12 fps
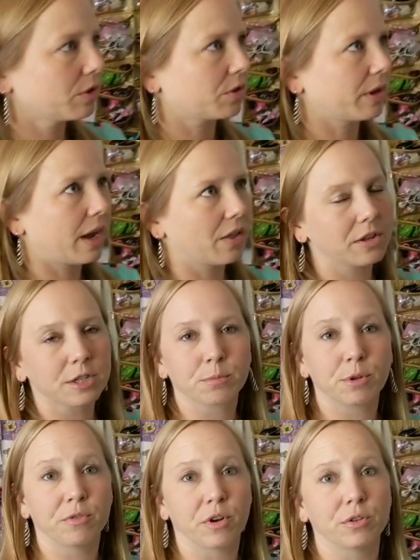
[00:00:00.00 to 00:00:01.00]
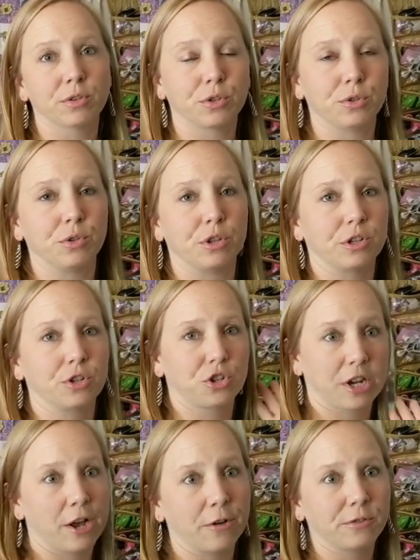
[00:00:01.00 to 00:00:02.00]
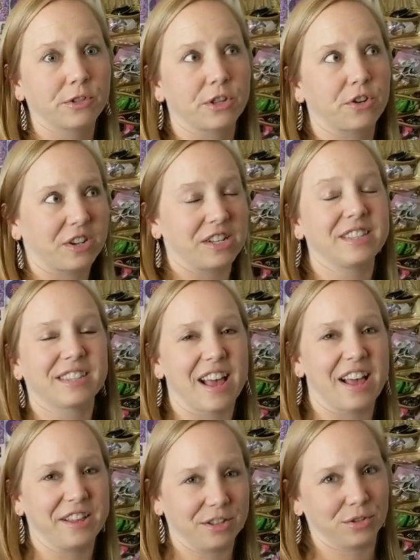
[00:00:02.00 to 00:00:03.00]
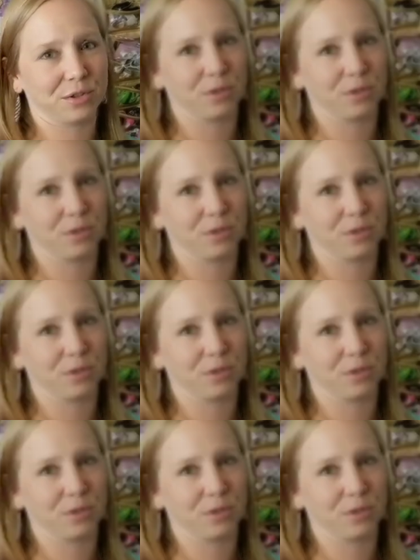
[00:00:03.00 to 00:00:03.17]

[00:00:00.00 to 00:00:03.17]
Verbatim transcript: So now let's move on to the shelves that are inset